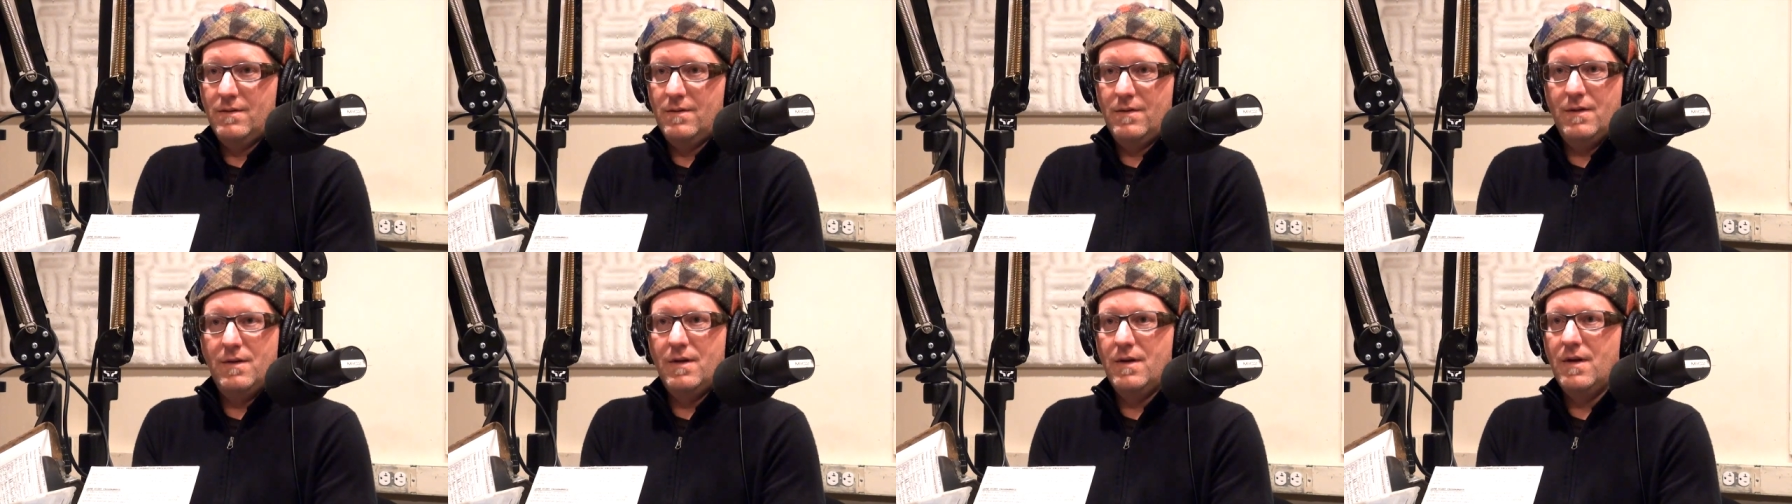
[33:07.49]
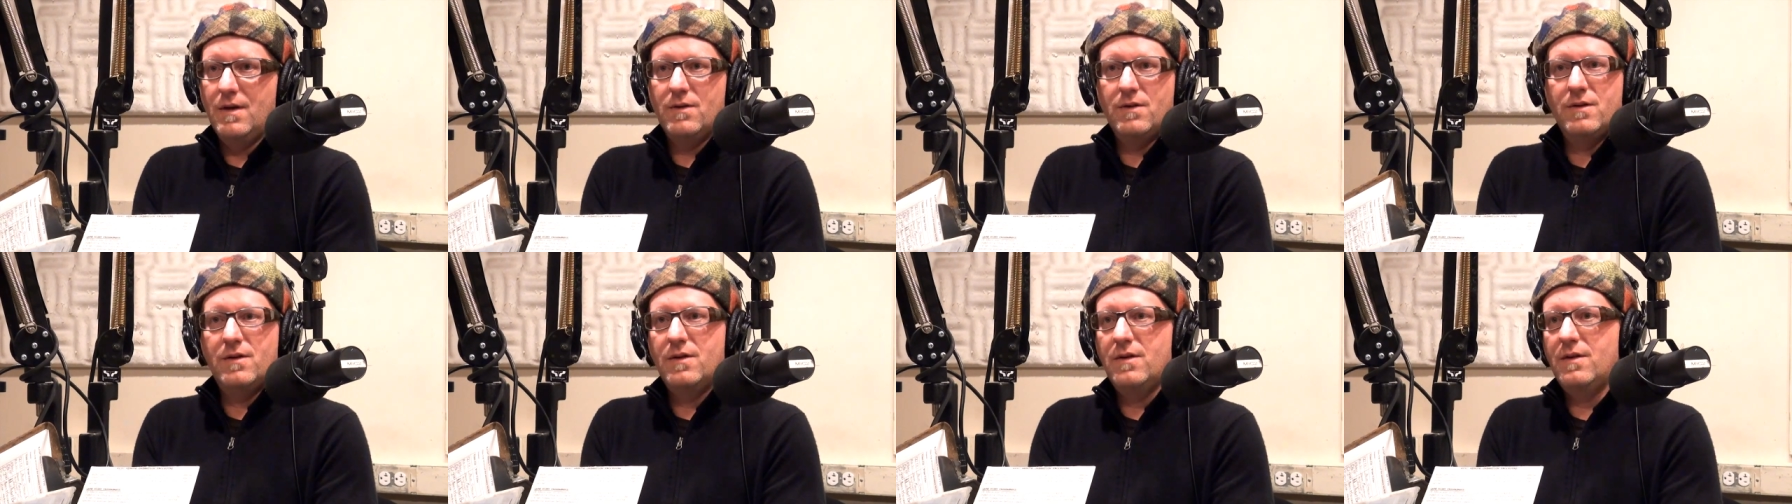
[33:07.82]
you
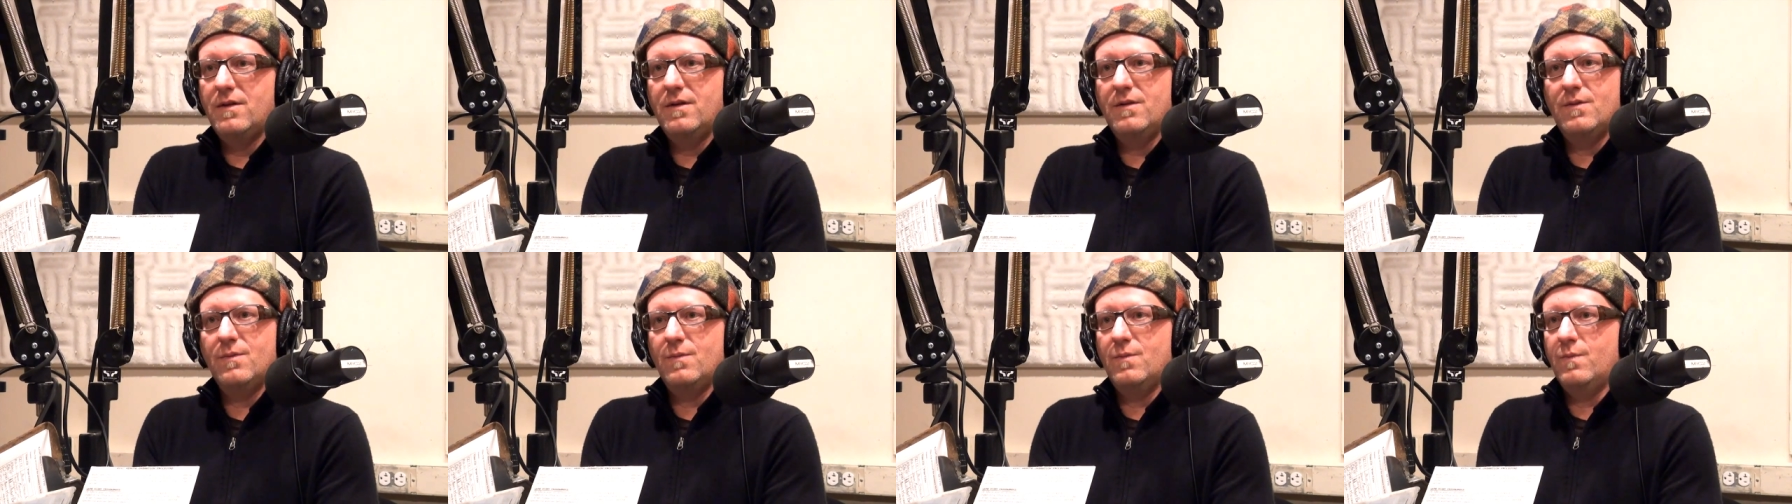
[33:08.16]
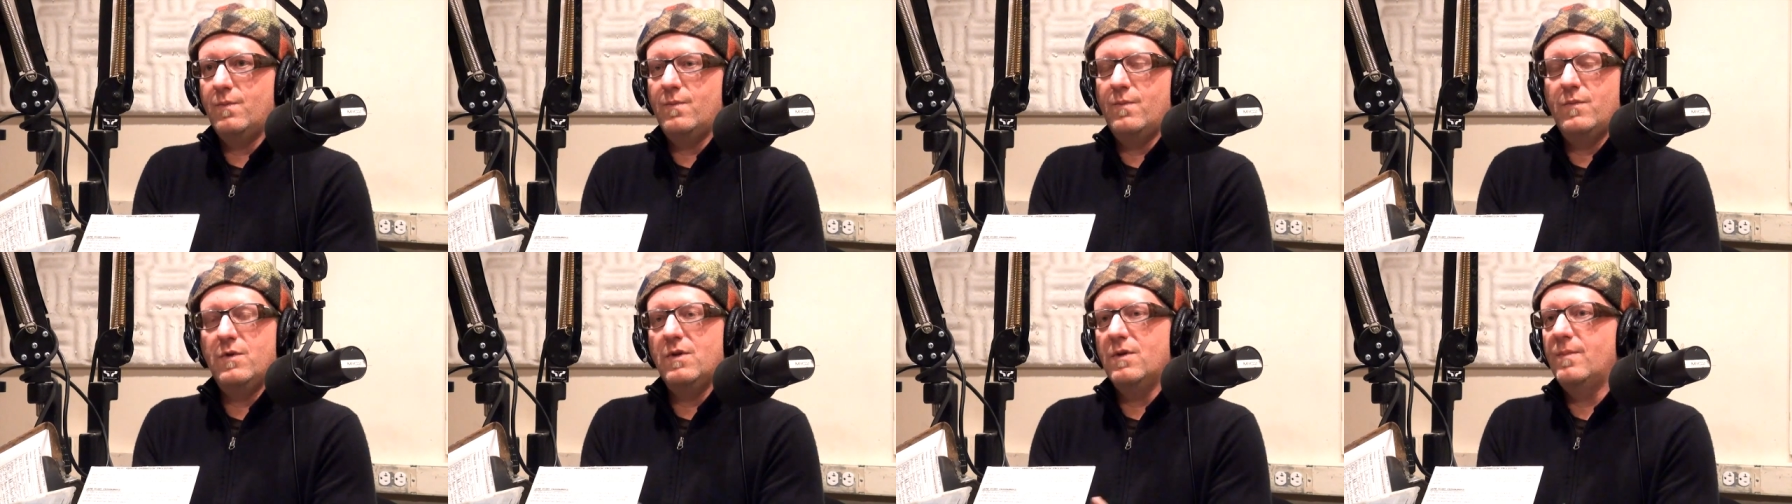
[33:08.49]
know, she's
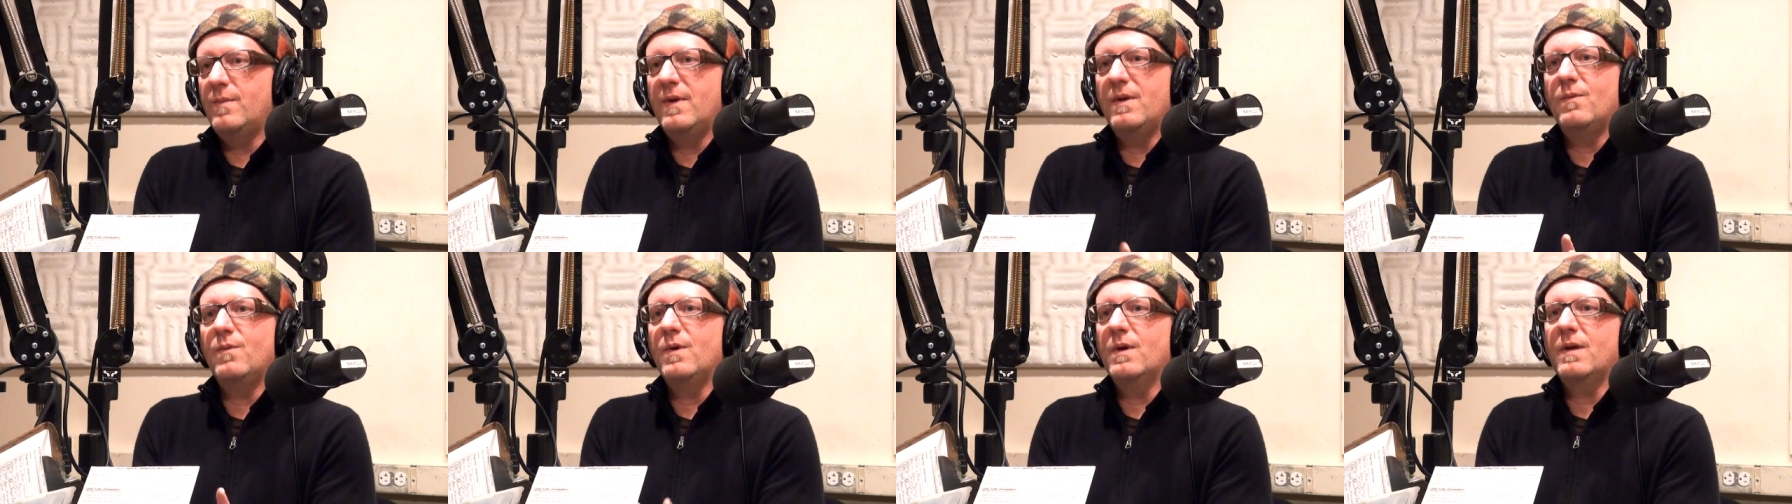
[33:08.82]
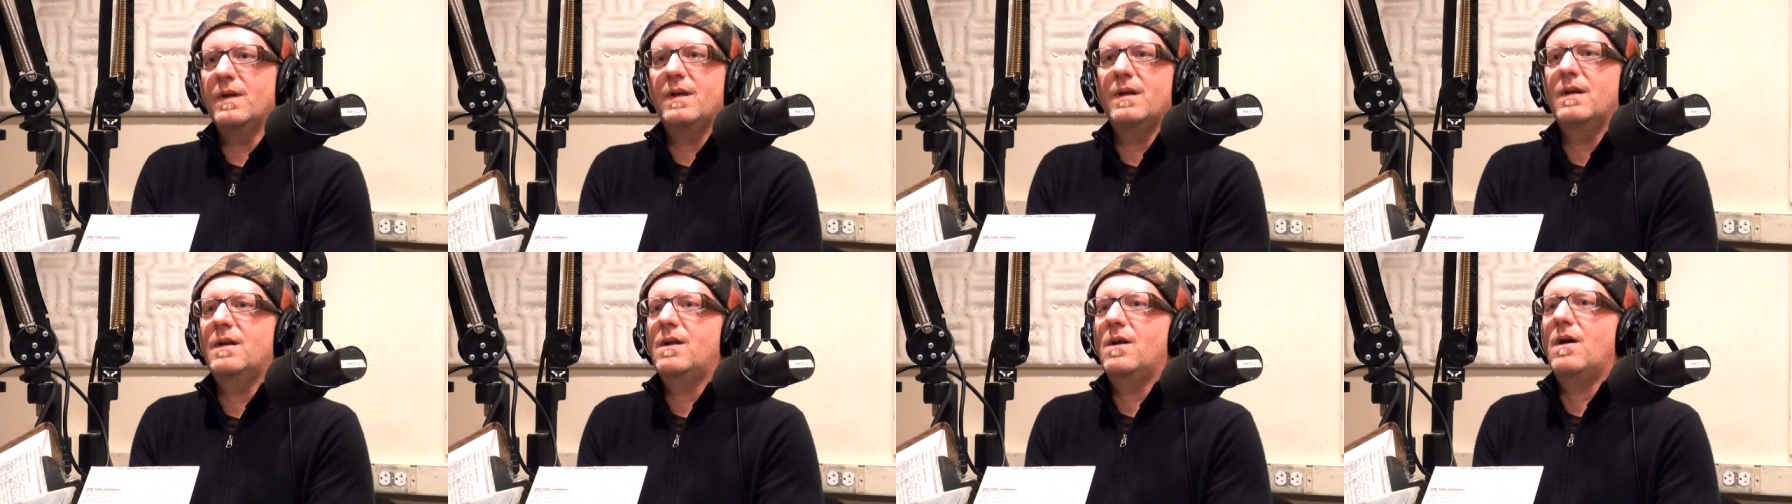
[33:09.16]
she'll be
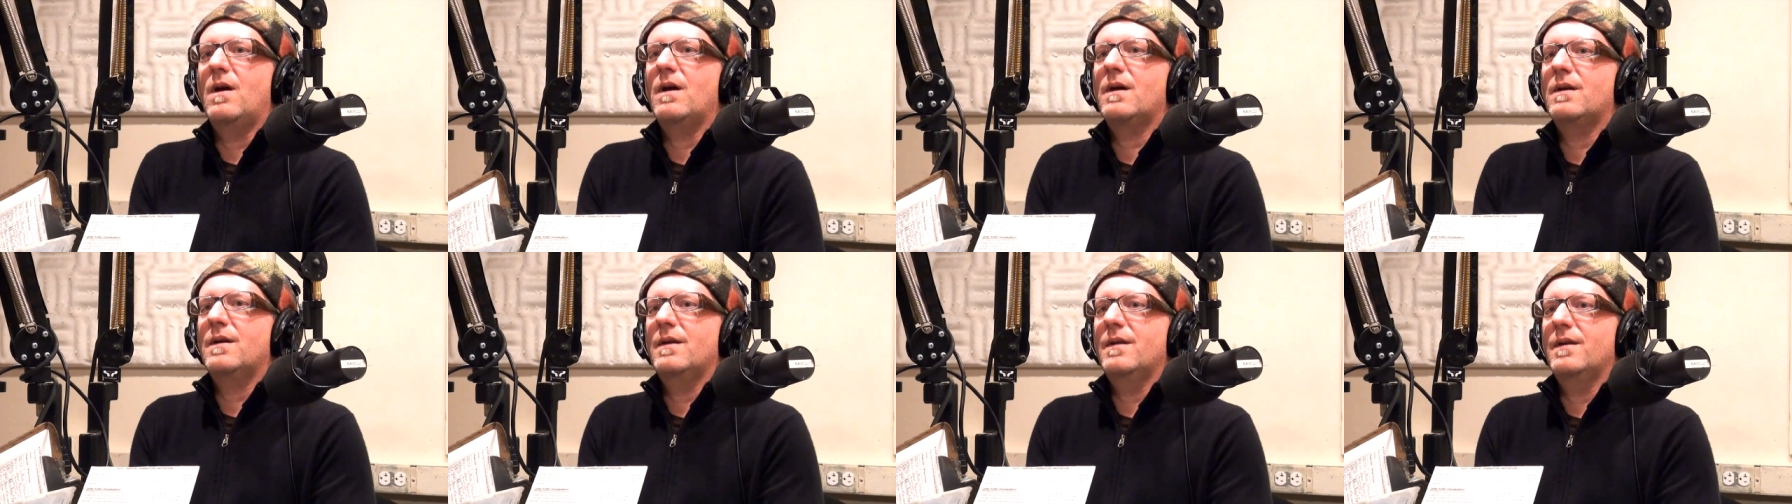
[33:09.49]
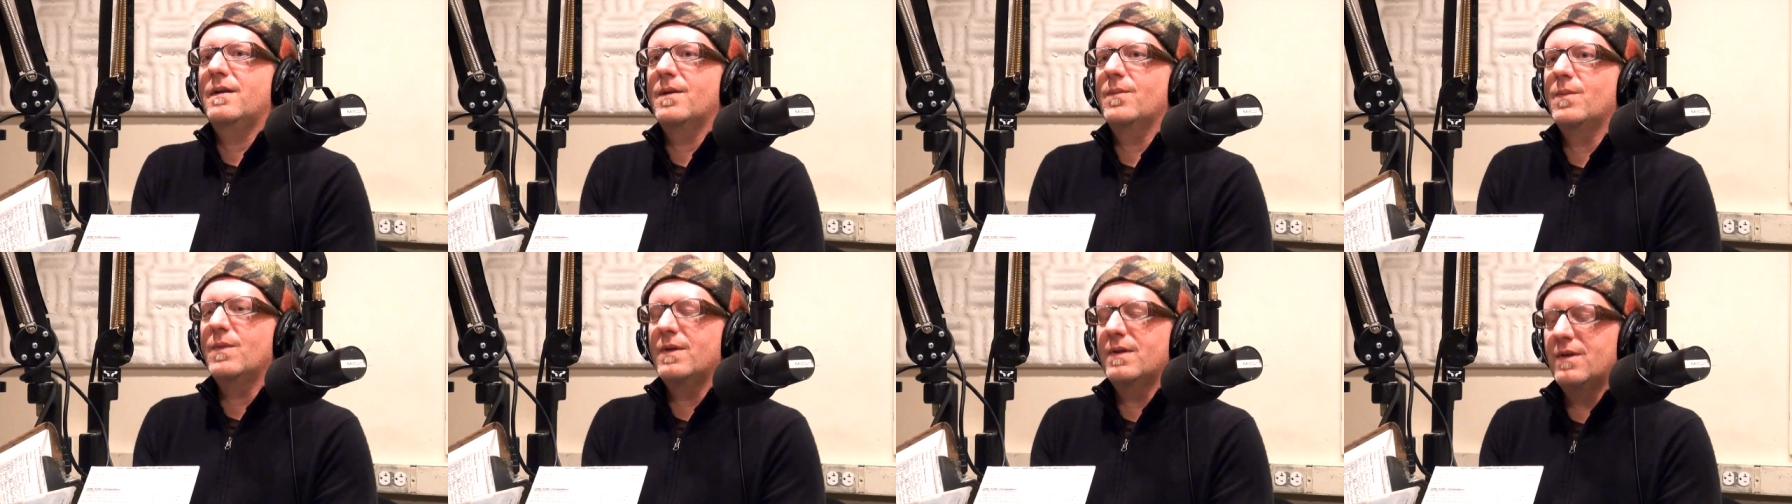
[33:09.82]
willing to talk to
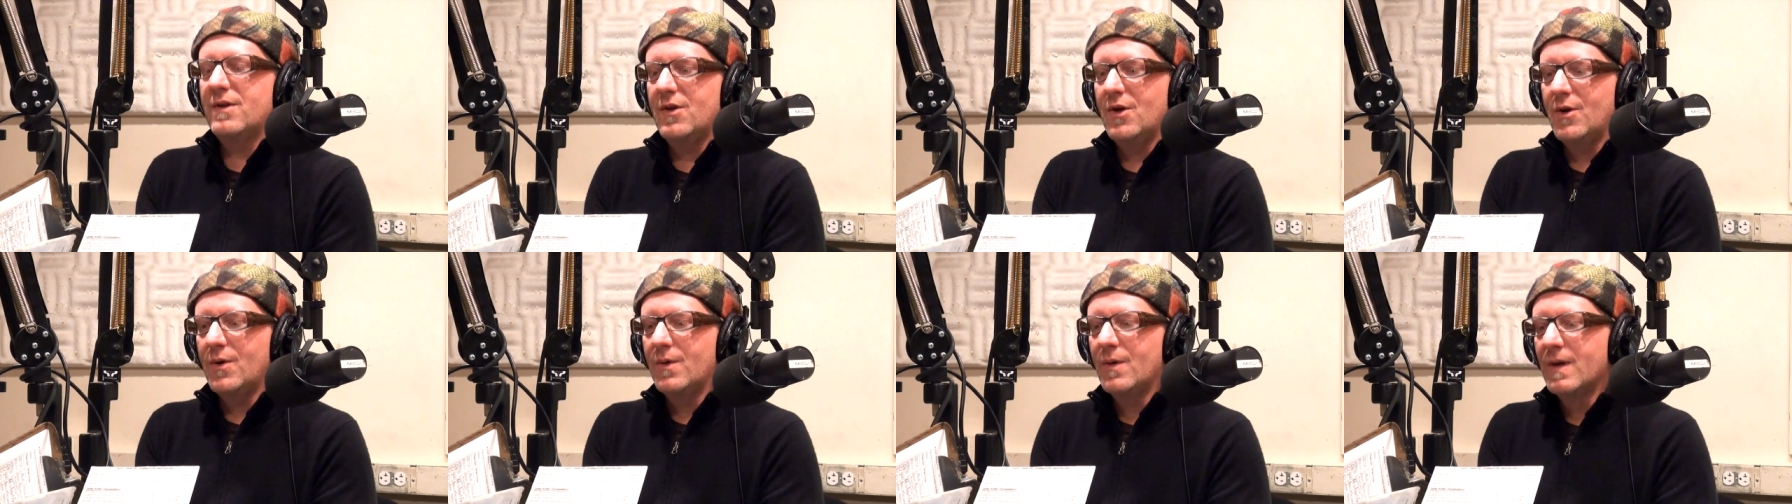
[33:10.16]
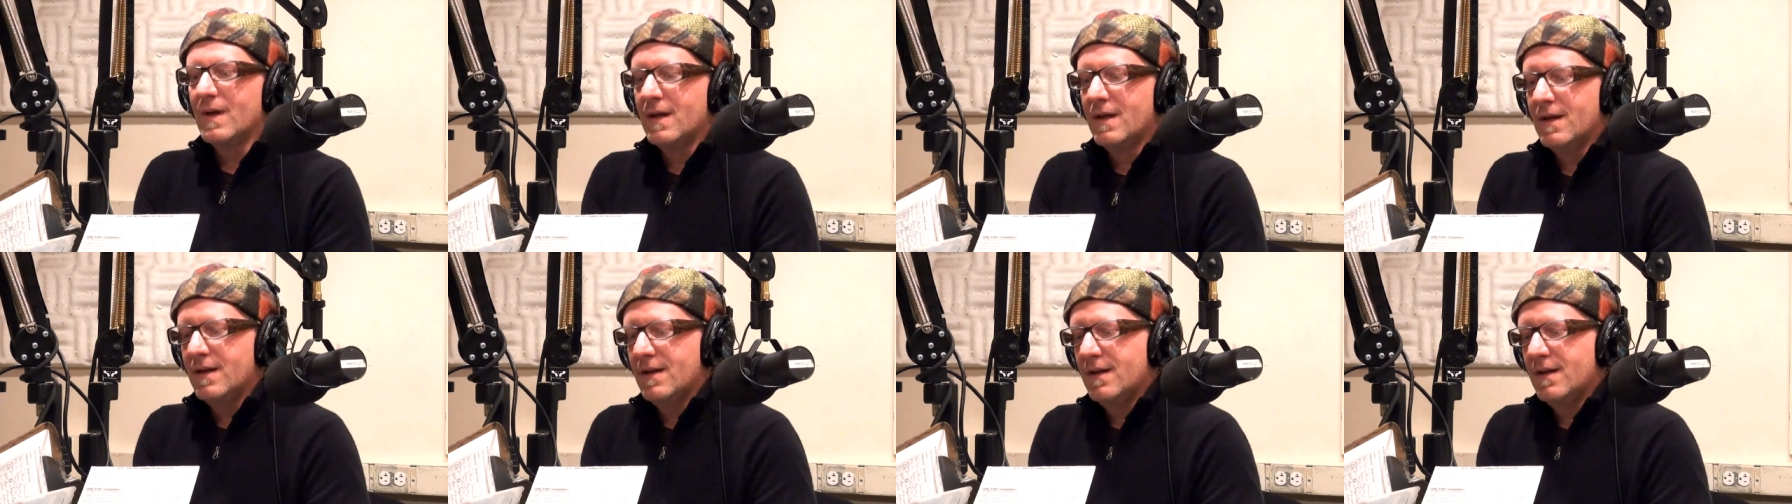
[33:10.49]
him. And so